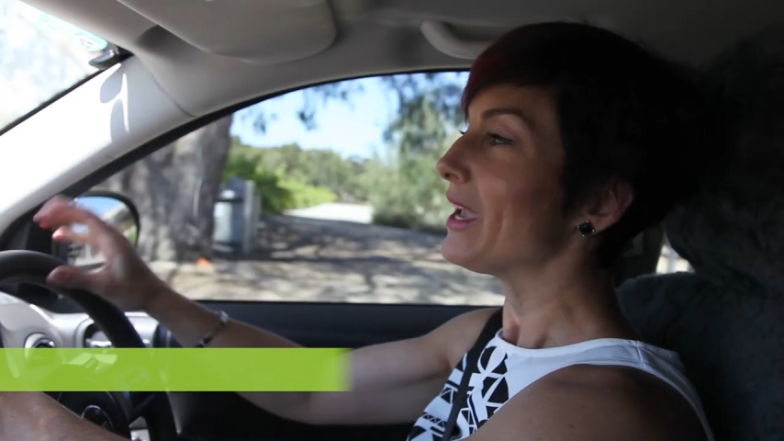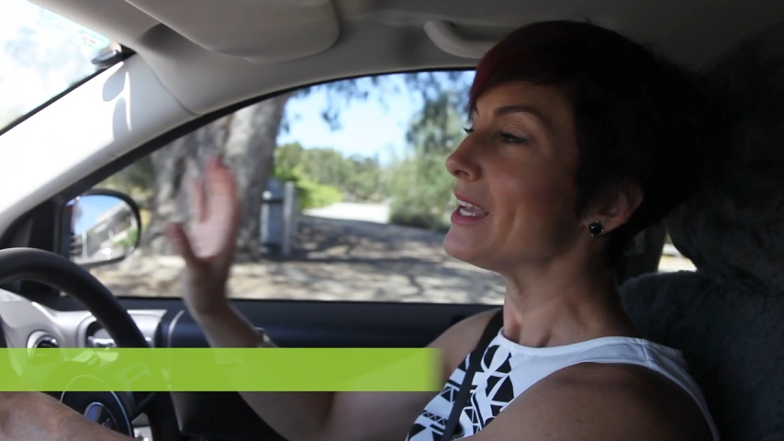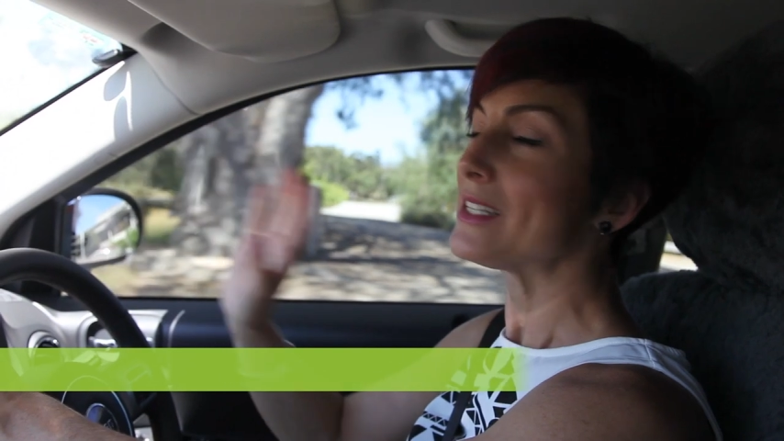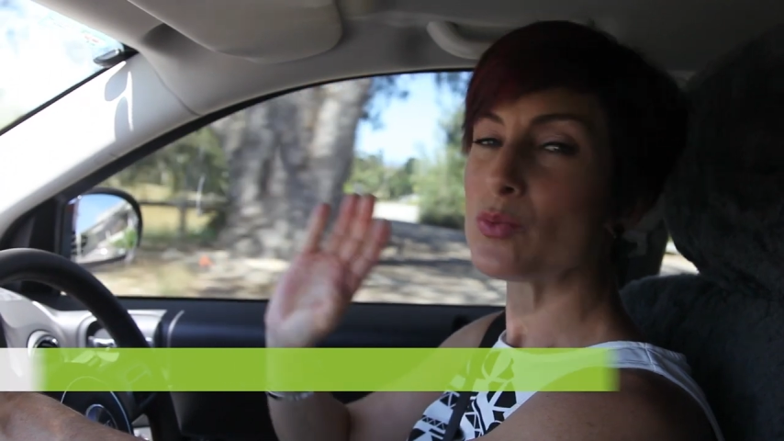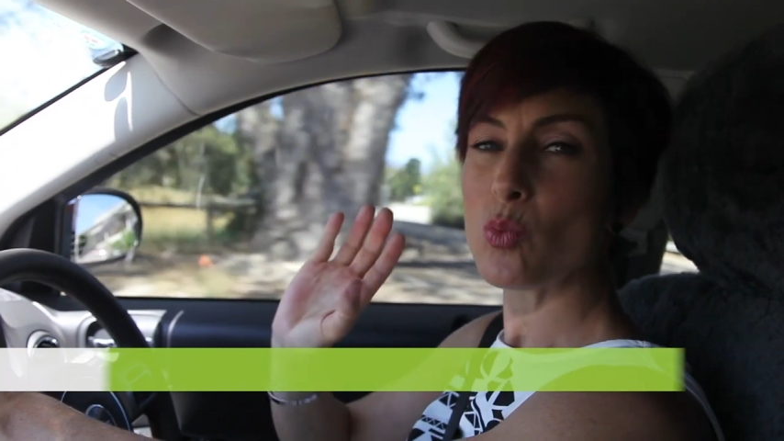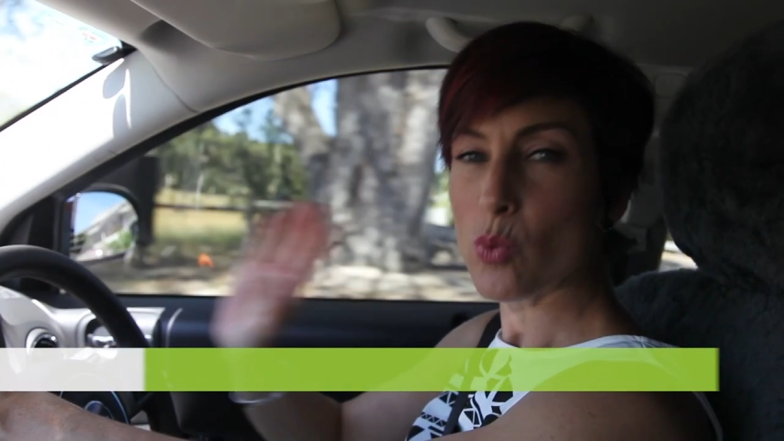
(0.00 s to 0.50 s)

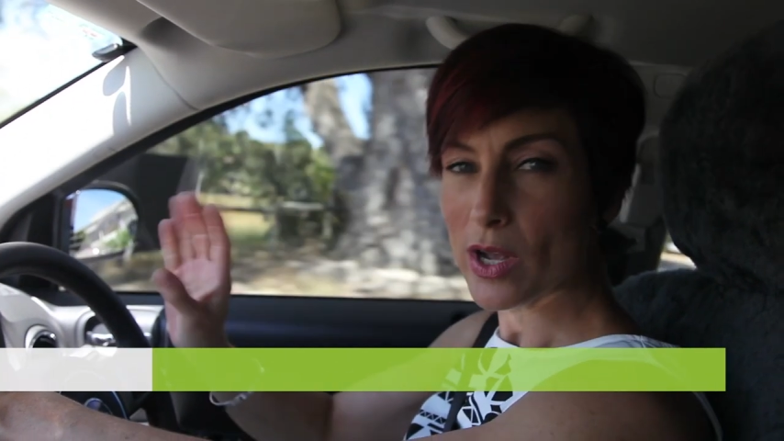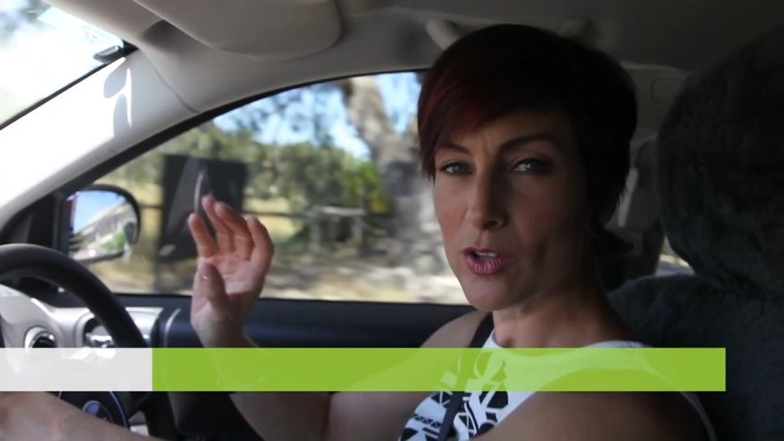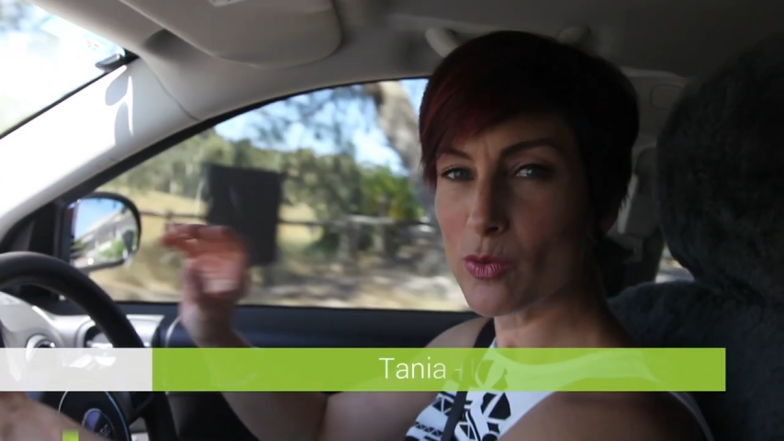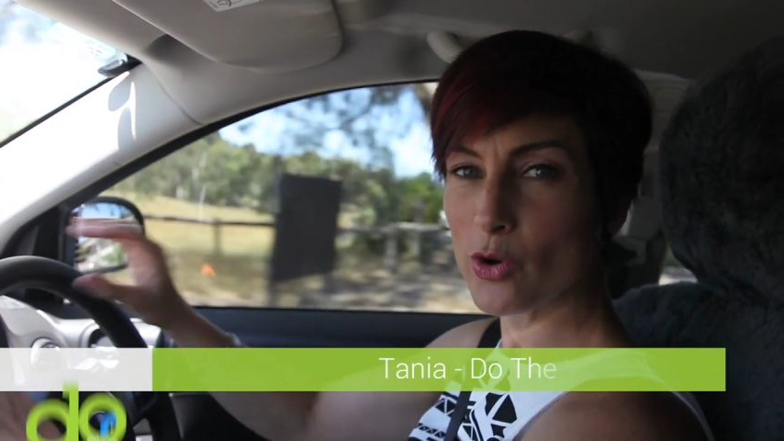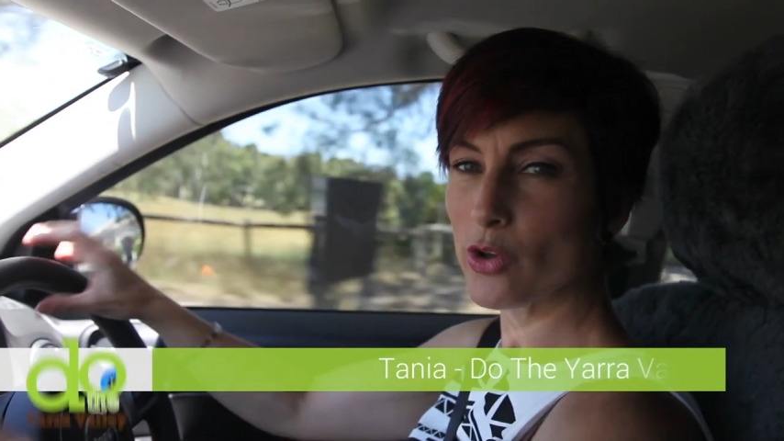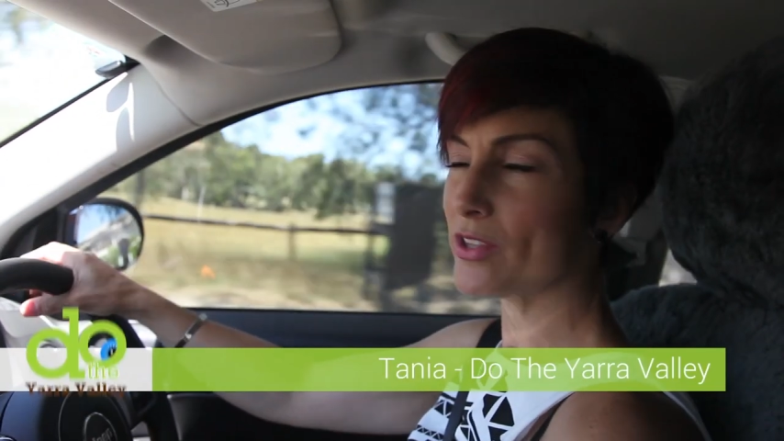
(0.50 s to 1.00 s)
it's
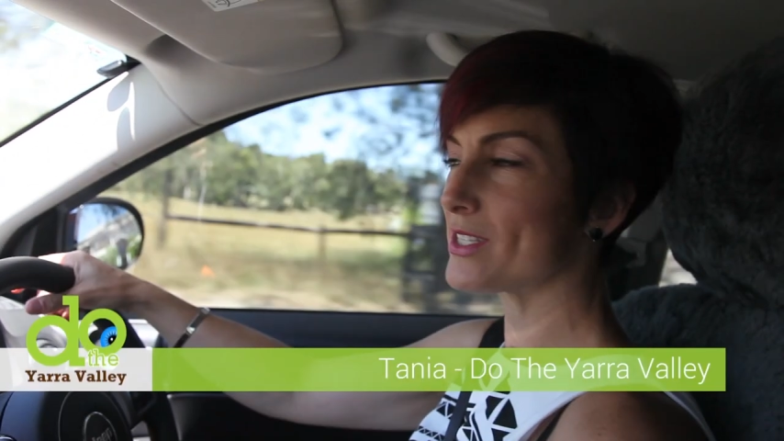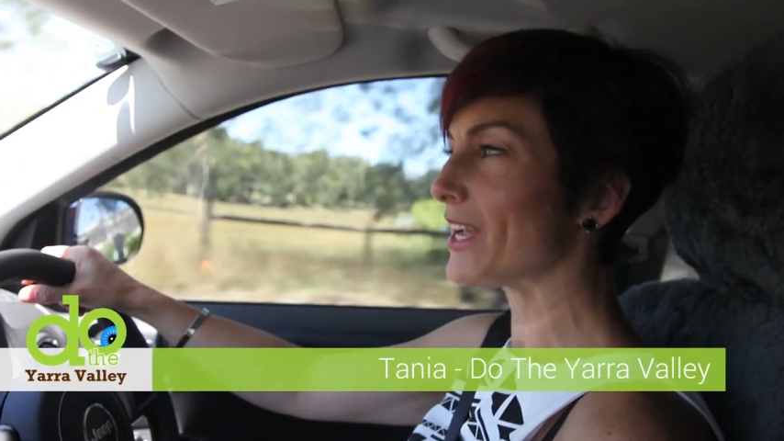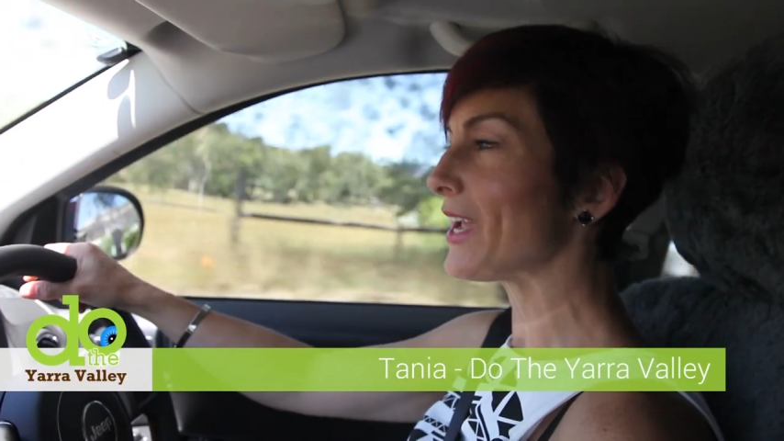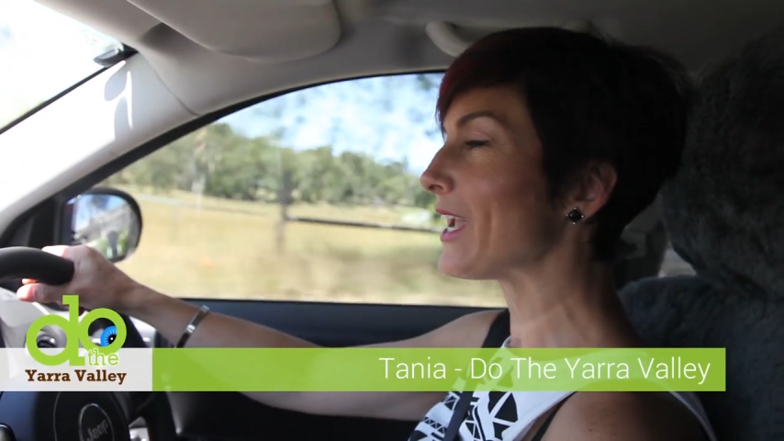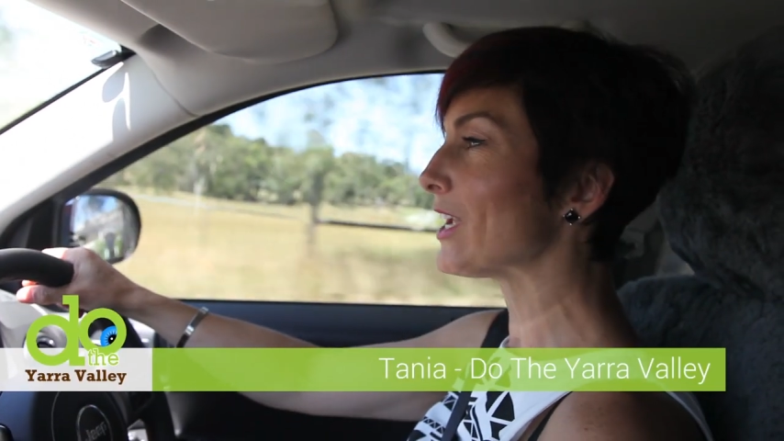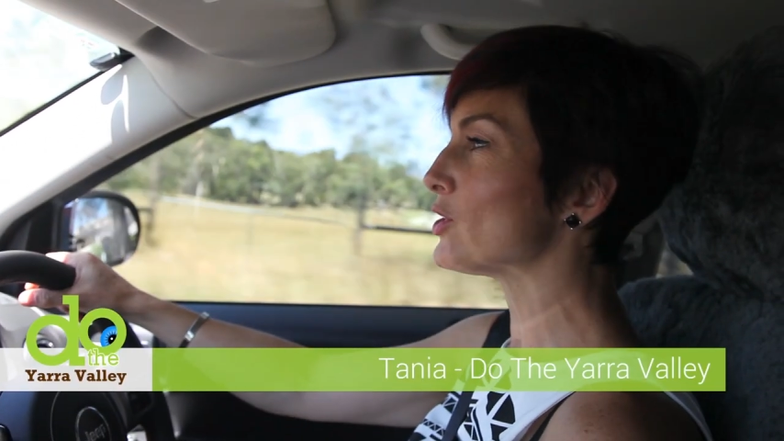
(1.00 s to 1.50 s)
well worth
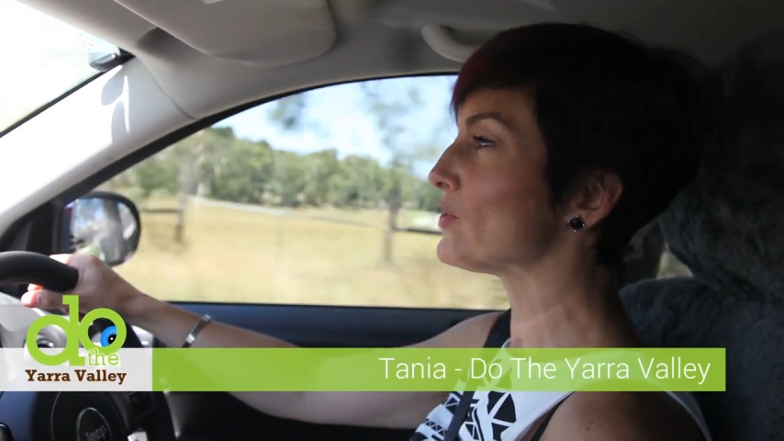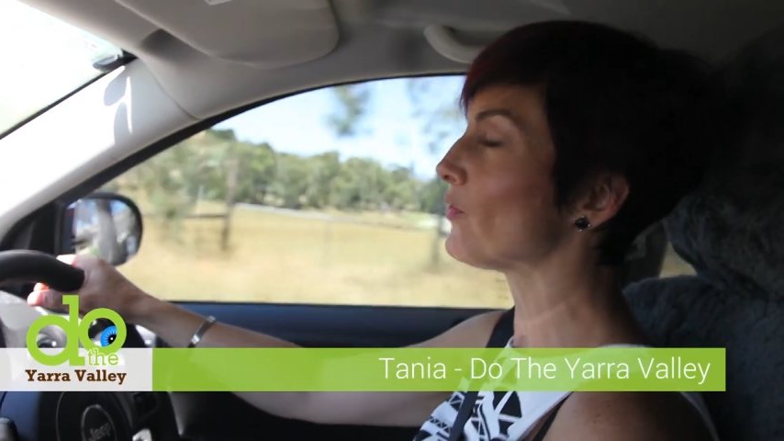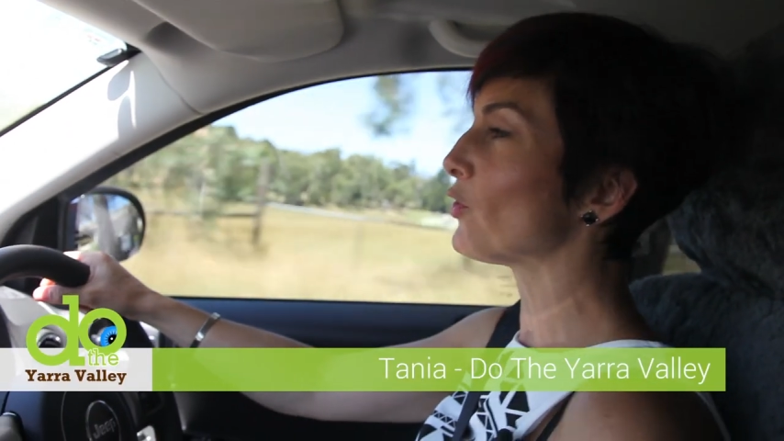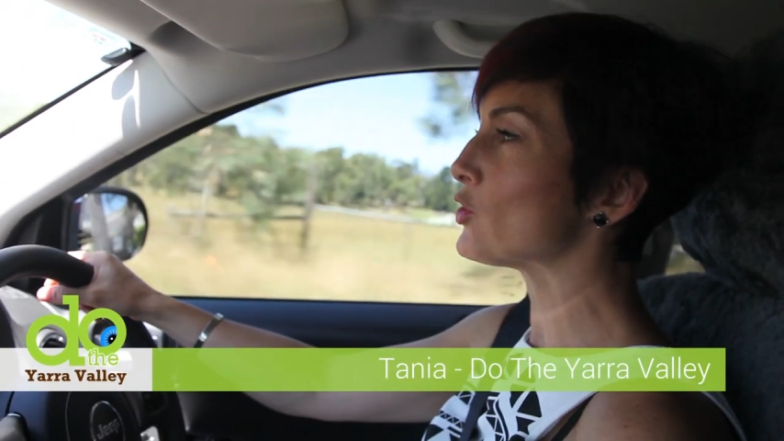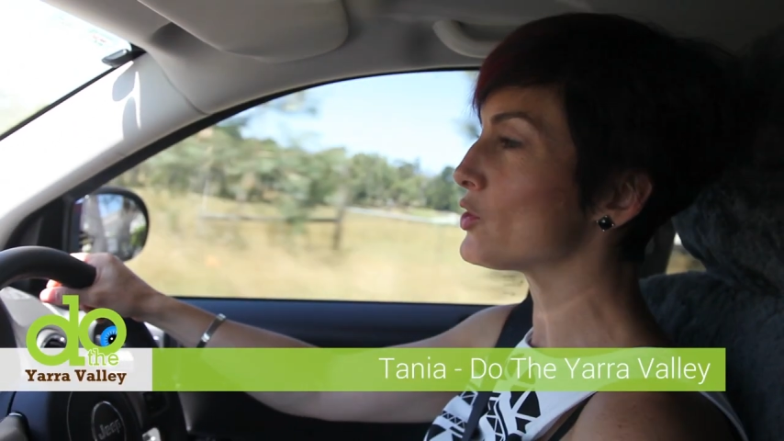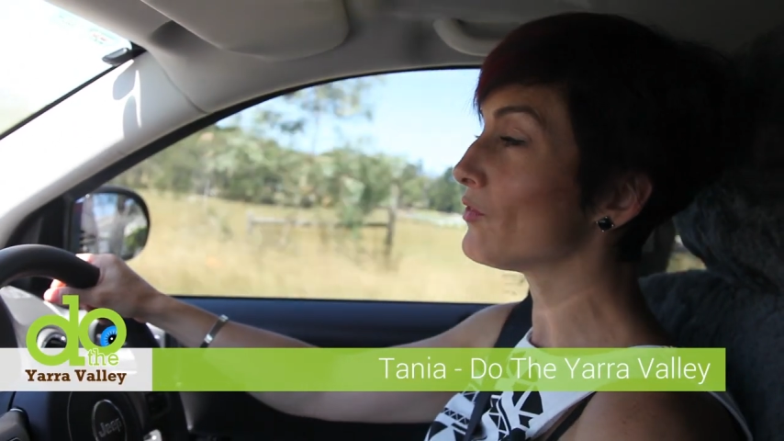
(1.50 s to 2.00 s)
taking a
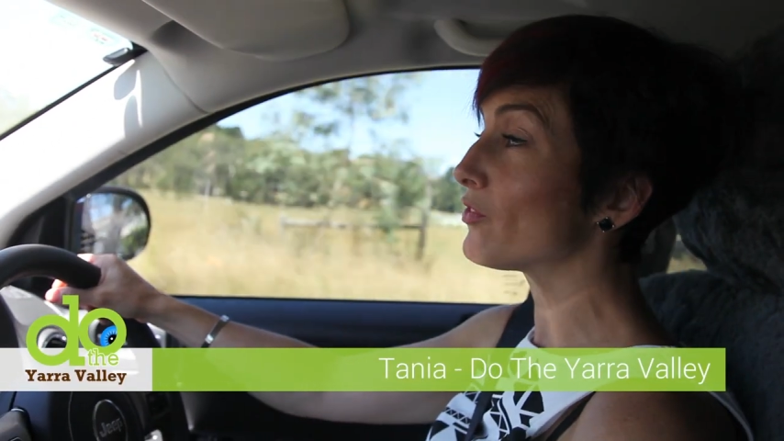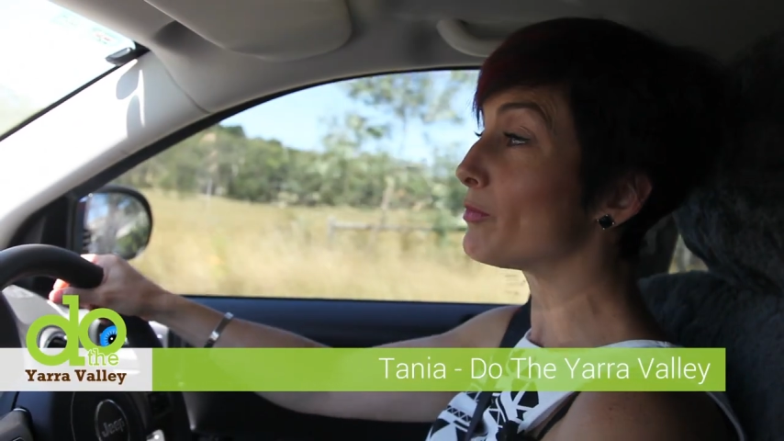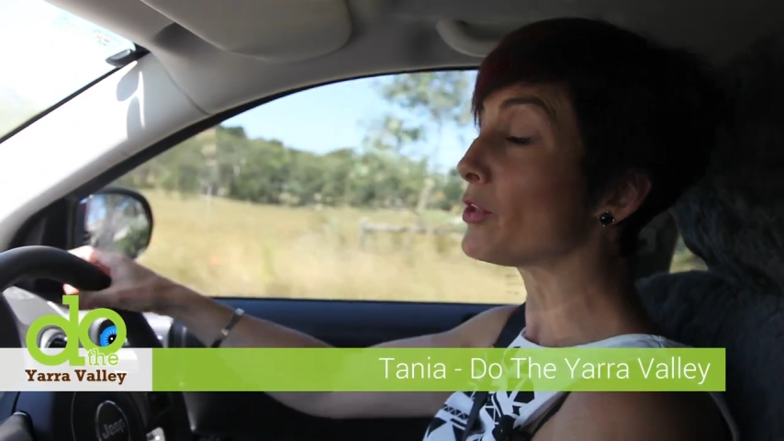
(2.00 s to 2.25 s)
diversion from